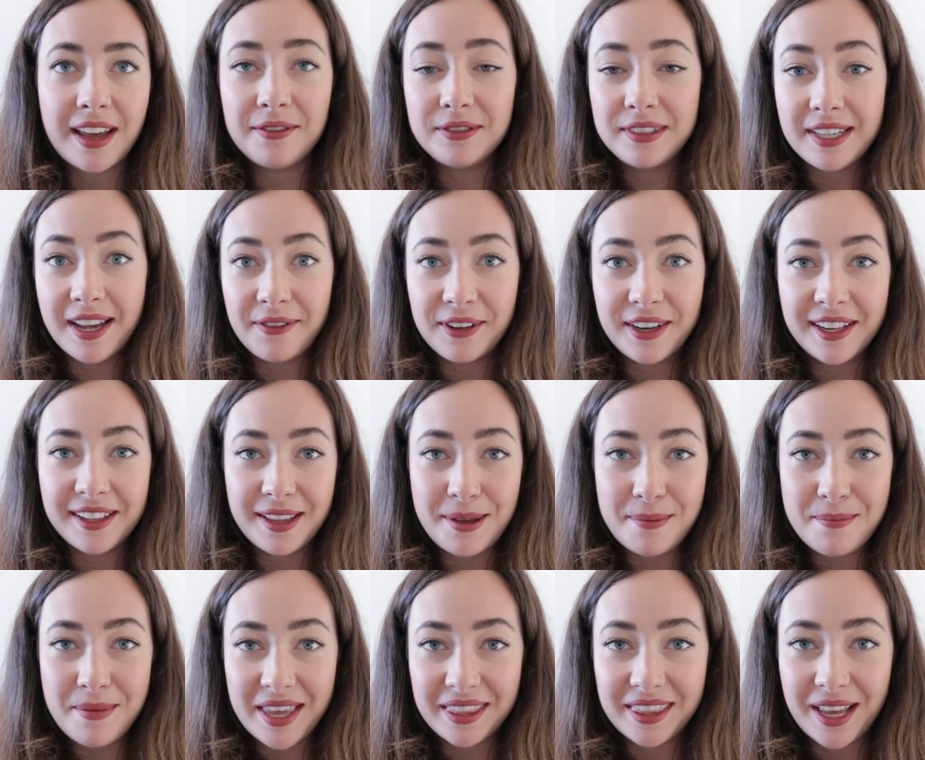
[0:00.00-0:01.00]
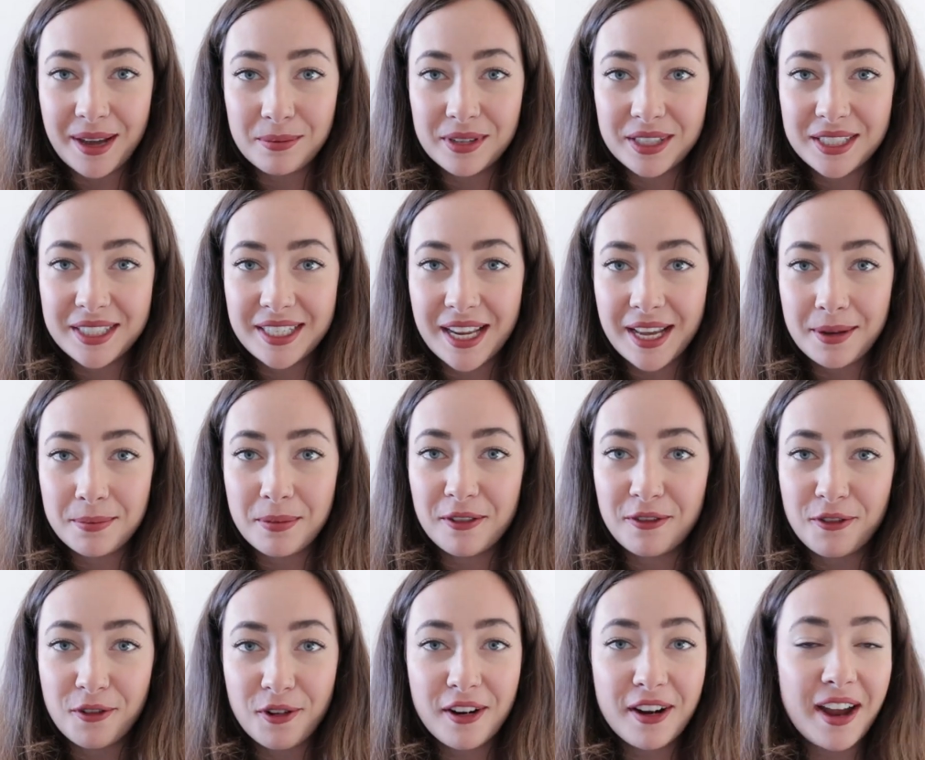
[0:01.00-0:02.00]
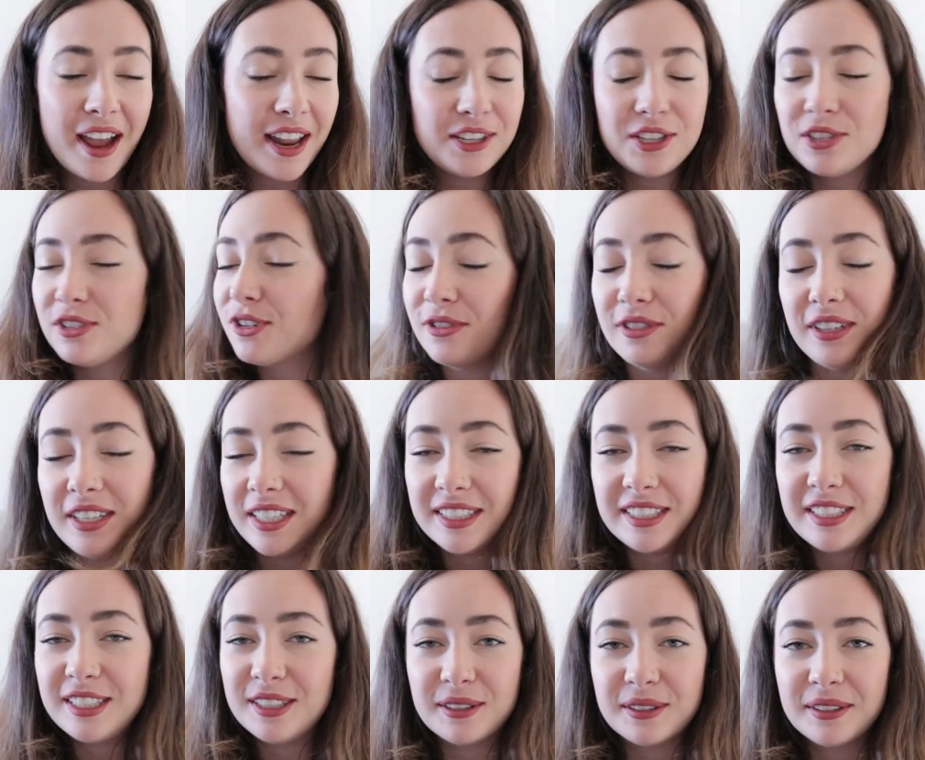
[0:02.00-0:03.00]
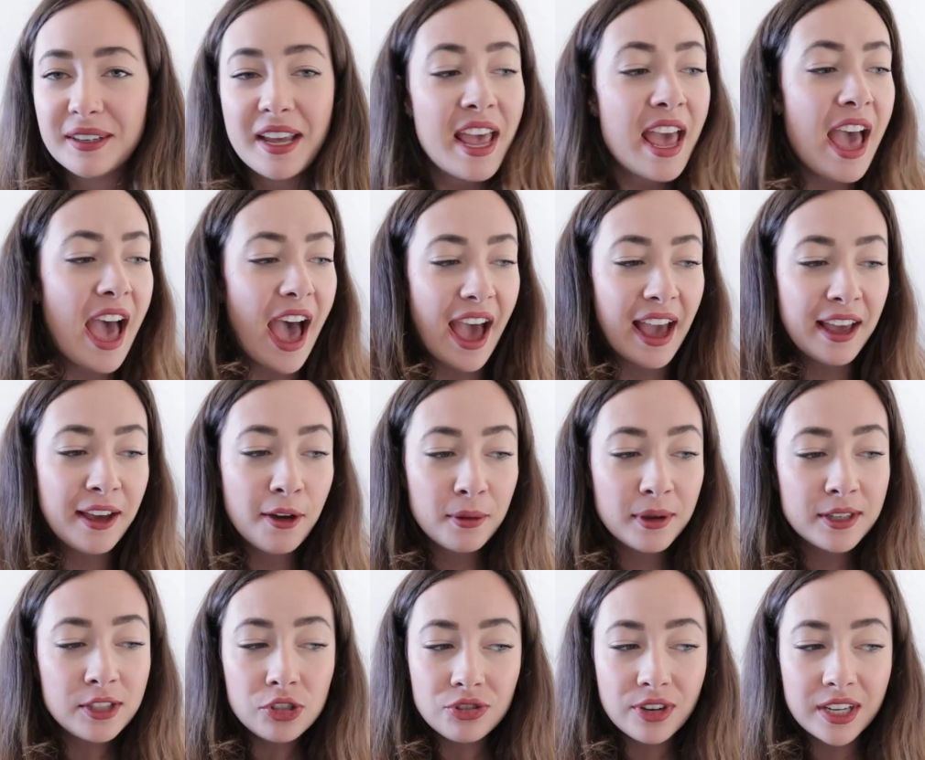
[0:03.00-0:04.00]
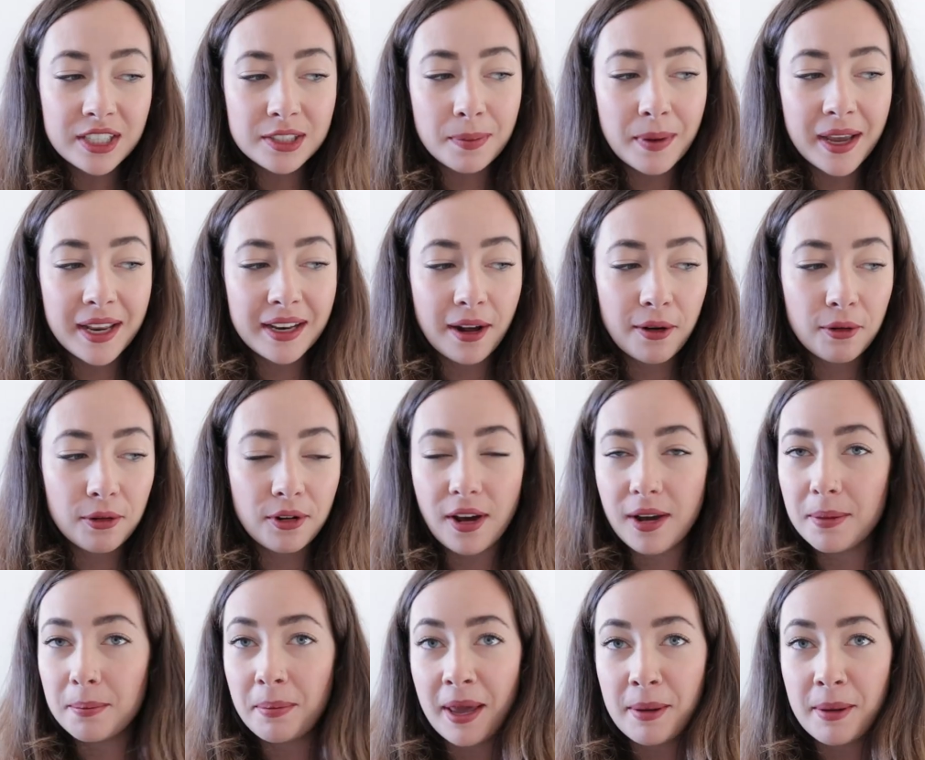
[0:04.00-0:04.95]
I've definitely made that mistake before, and you don't need to. I always trace mine out on